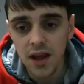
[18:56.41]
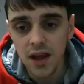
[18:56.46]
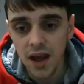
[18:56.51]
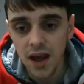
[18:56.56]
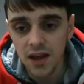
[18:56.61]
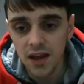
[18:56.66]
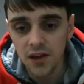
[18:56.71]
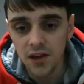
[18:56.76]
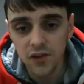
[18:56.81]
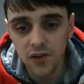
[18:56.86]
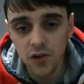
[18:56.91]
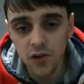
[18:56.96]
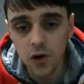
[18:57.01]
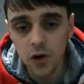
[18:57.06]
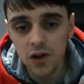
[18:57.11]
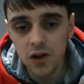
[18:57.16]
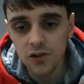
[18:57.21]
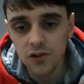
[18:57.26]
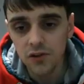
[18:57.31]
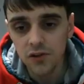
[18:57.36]
and there's
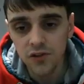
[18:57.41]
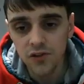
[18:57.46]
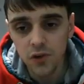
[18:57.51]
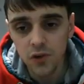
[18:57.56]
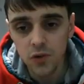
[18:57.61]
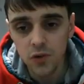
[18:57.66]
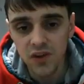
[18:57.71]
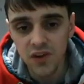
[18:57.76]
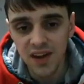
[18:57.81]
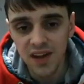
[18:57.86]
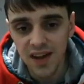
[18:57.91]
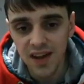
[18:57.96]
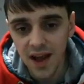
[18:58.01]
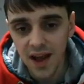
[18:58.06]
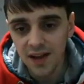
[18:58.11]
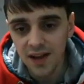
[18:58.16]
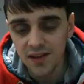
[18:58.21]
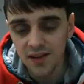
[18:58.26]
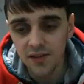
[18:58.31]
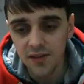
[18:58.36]
414
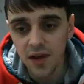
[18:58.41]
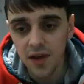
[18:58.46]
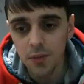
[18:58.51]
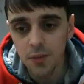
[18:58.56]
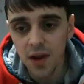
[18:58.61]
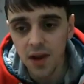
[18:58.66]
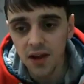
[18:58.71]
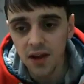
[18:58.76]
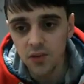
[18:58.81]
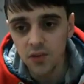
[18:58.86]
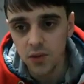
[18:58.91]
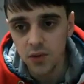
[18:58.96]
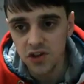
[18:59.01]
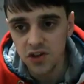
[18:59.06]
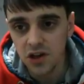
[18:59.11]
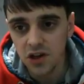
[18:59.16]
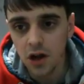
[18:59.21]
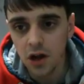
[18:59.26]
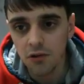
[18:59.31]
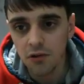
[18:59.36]
active ad packs, which
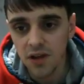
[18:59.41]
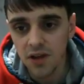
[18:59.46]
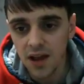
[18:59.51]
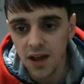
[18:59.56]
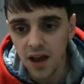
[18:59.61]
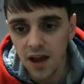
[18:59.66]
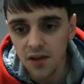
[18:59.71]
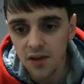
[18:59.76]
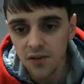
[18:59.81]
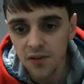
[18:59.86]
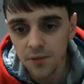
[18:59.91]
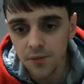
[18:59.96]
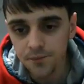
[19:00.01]
I currently have,